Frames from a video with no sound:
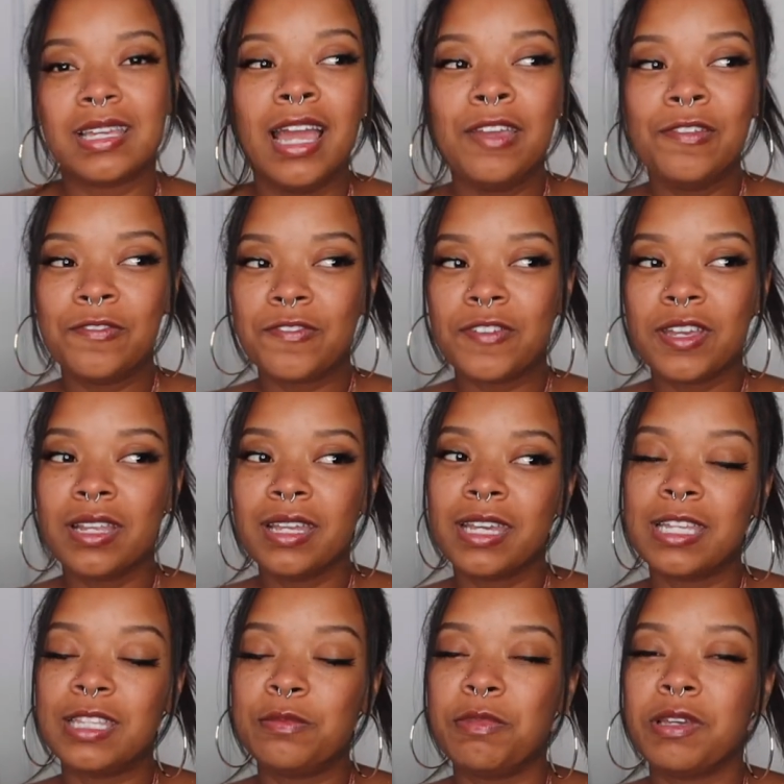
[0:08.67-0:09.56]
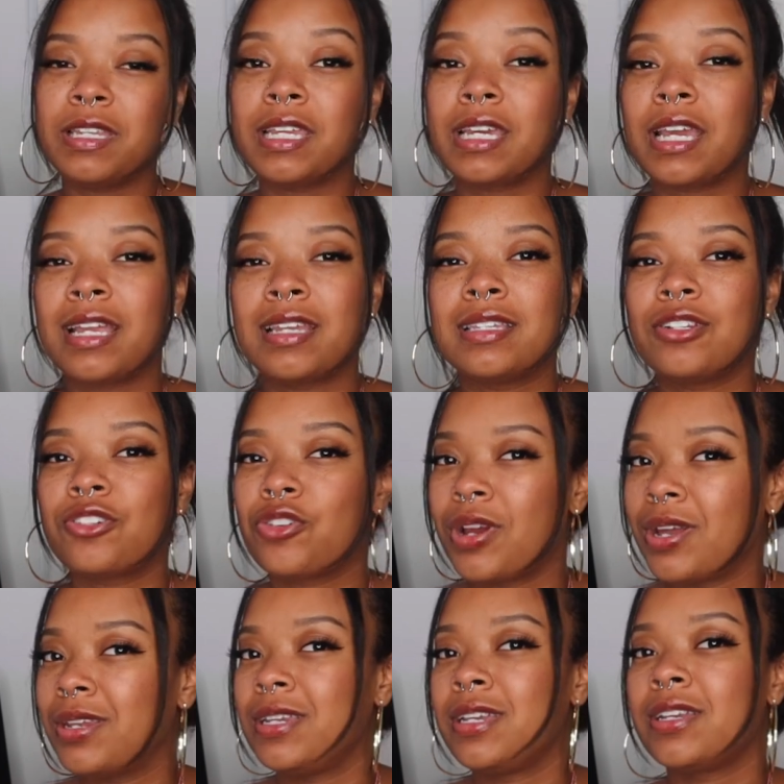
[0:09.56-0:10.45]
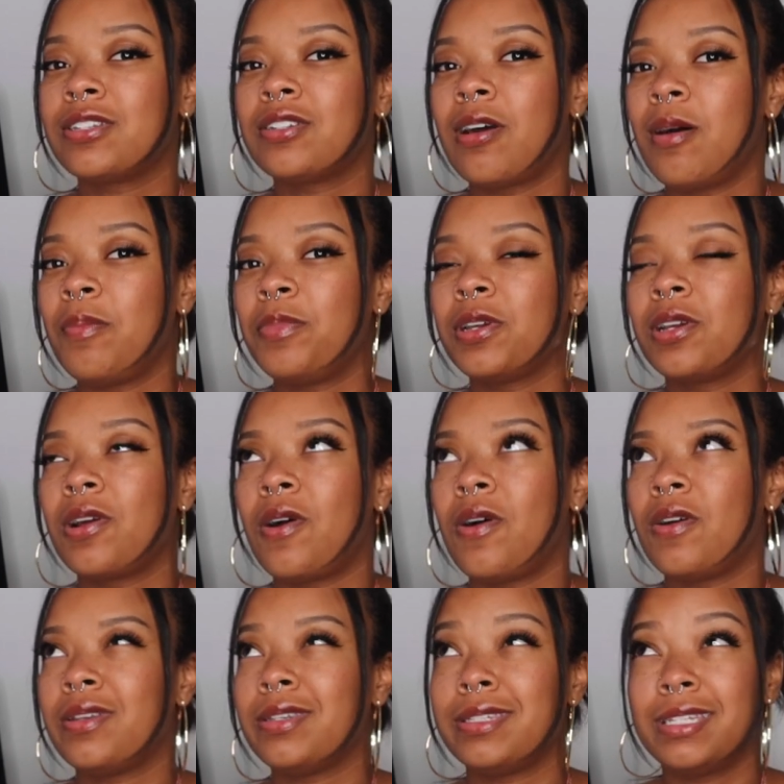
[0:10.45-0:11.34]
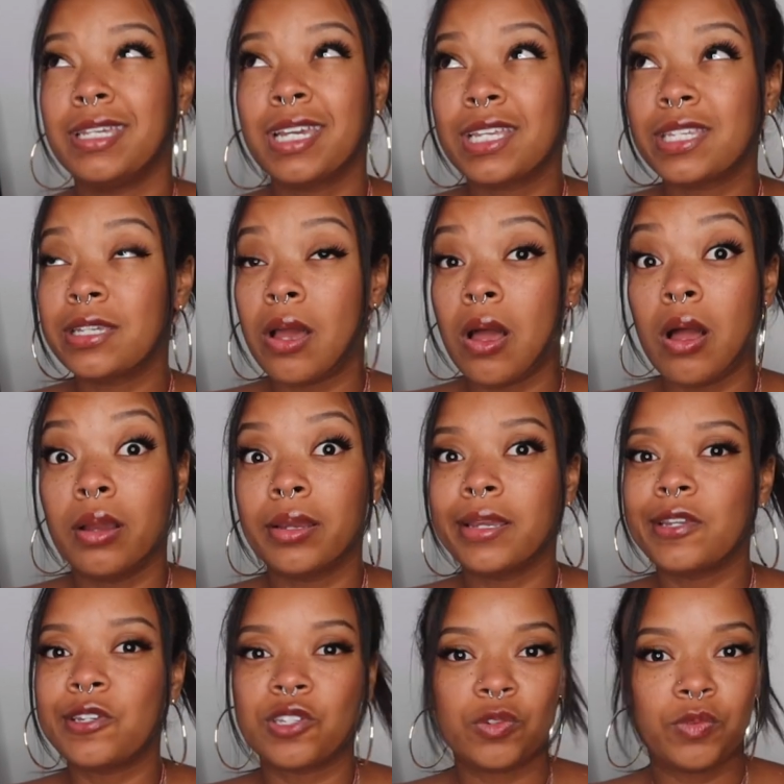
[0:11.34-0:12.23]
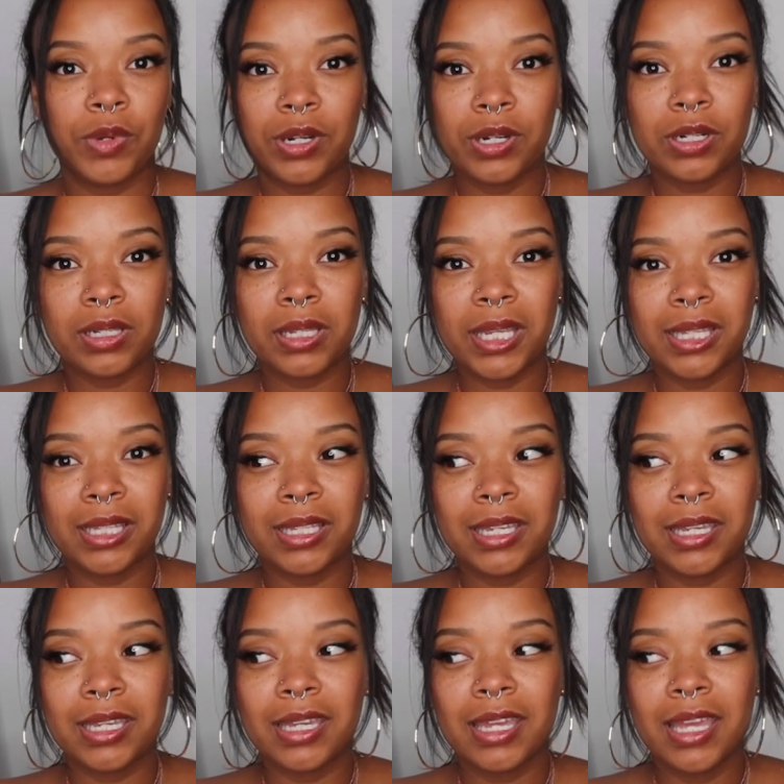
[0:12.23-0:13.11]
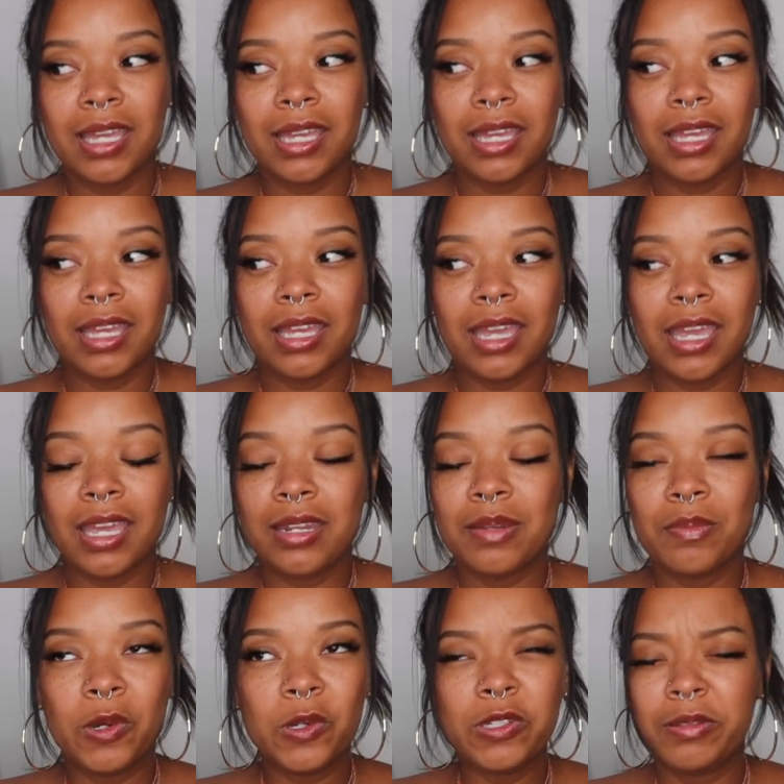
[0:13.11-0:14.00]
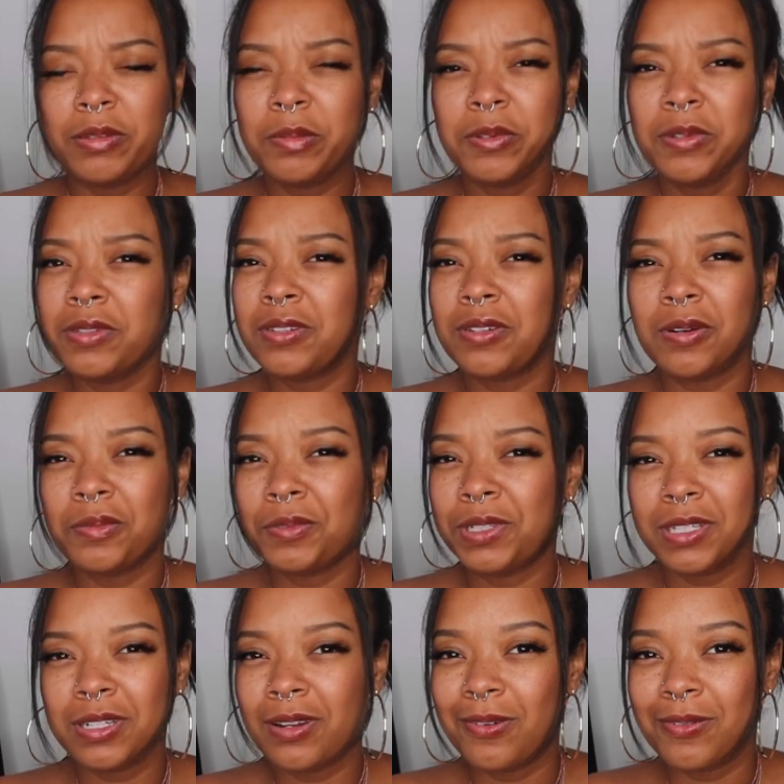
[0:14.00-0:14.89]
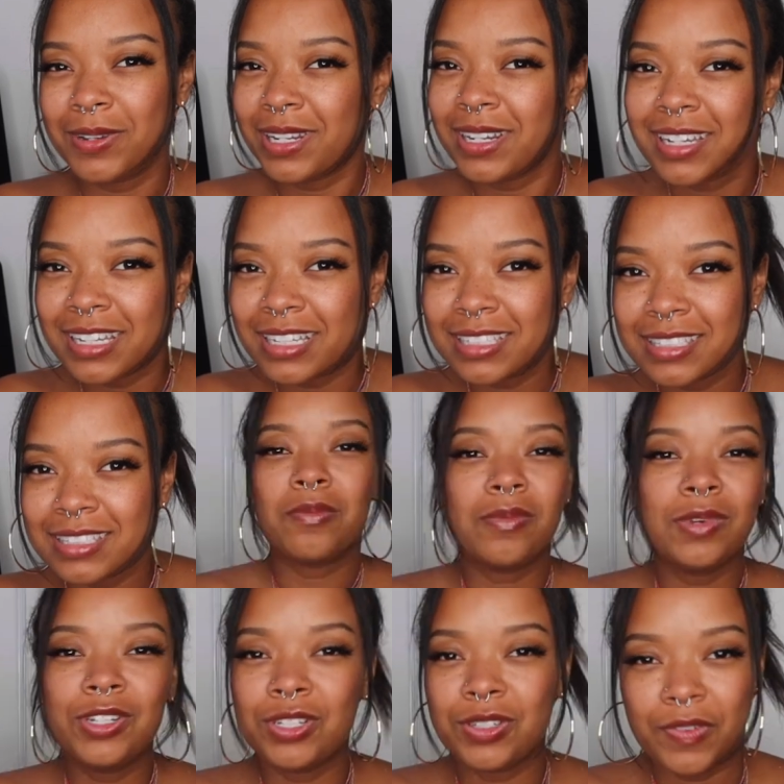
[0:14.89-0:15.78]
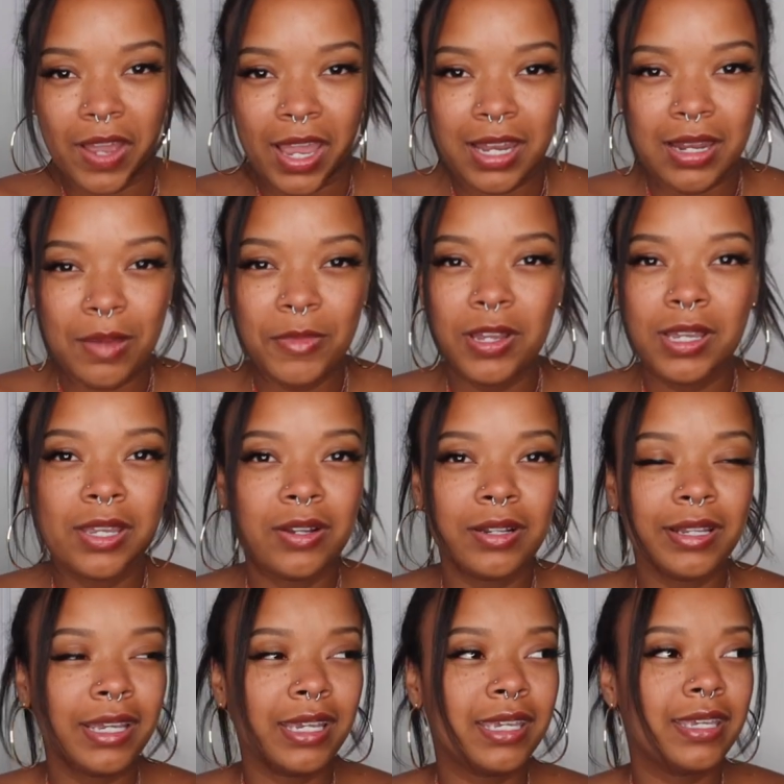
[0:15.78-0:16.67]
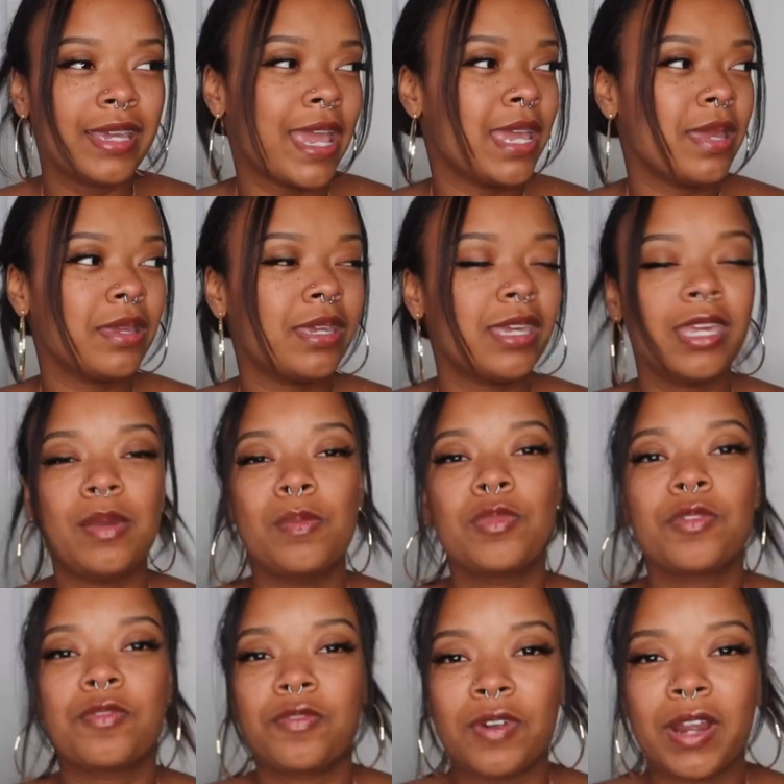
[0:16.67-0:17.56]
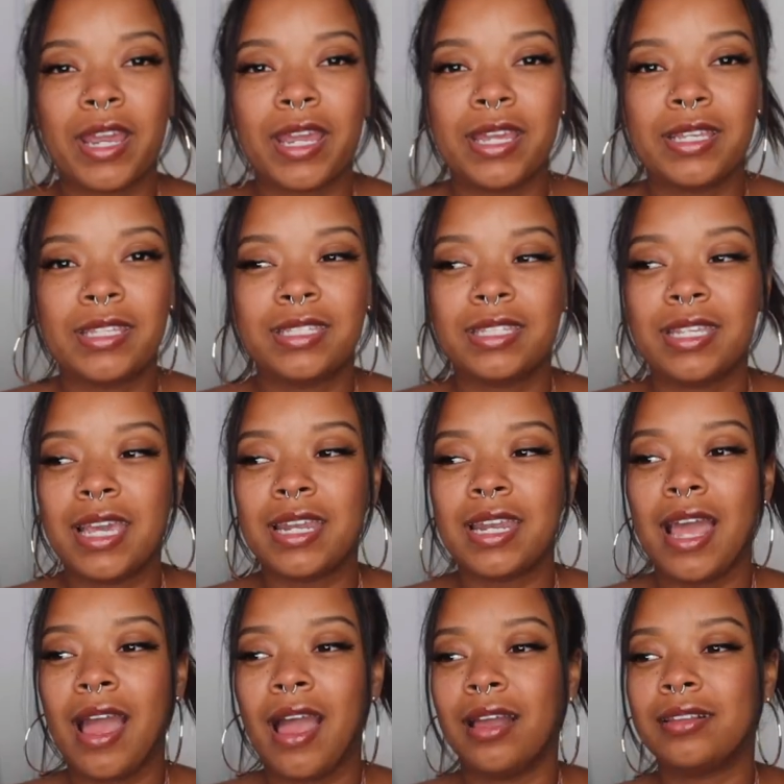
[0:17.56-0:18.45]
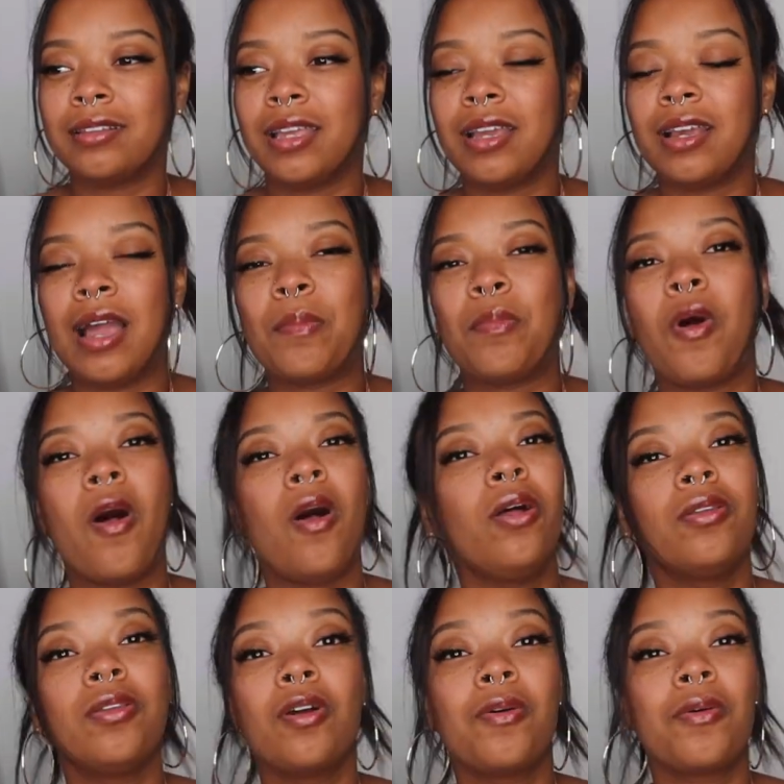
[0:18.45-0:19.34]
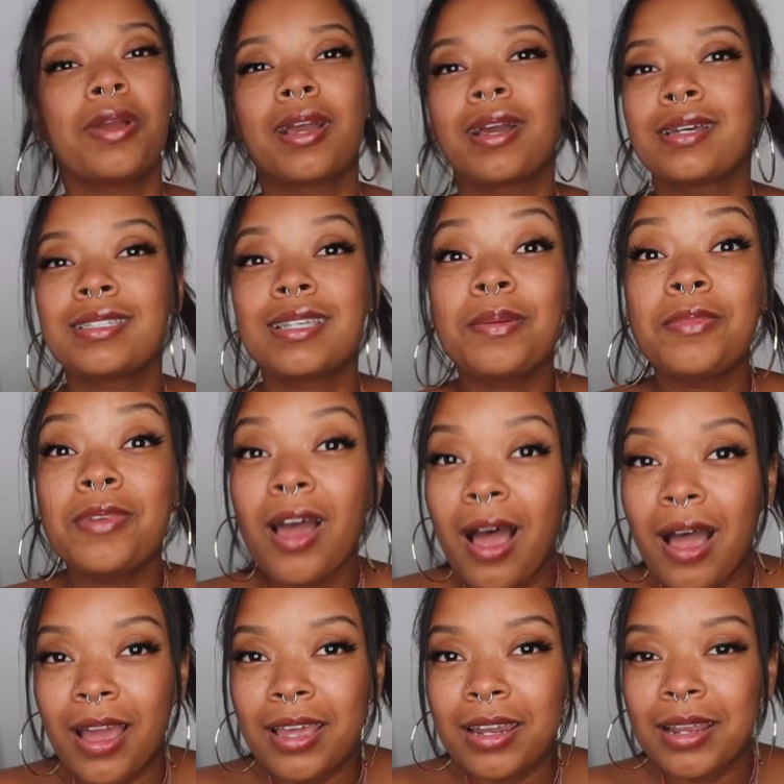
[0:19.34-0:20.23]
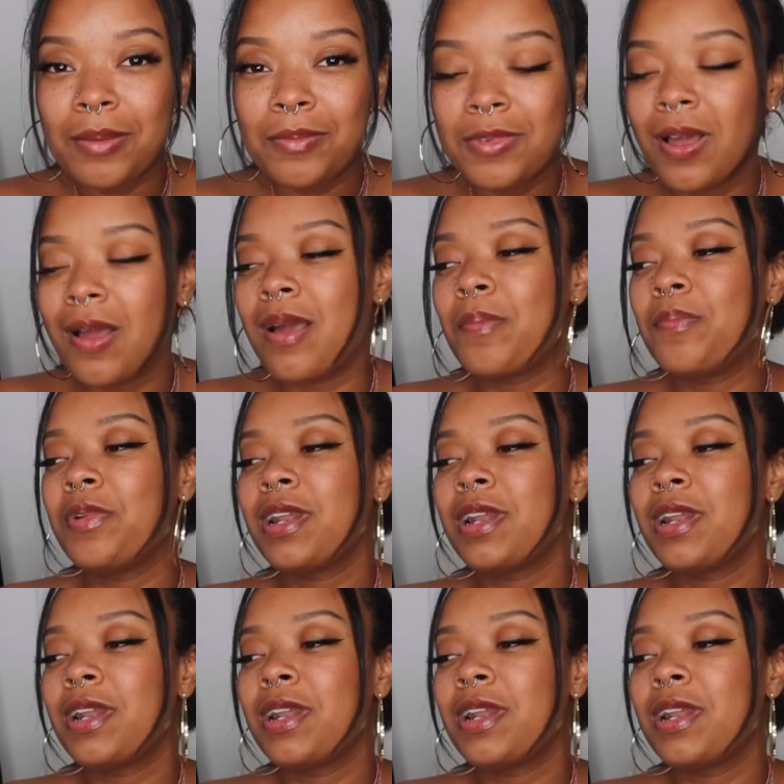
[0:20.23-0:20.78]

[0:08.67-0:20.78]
I feel like it's been like a trending topic on TikTok and Twitter lately, and most people don't really know what it is, which is fine. I'm not here to like gatekeep the phrase and act like I'm all-knowing, because I'm not.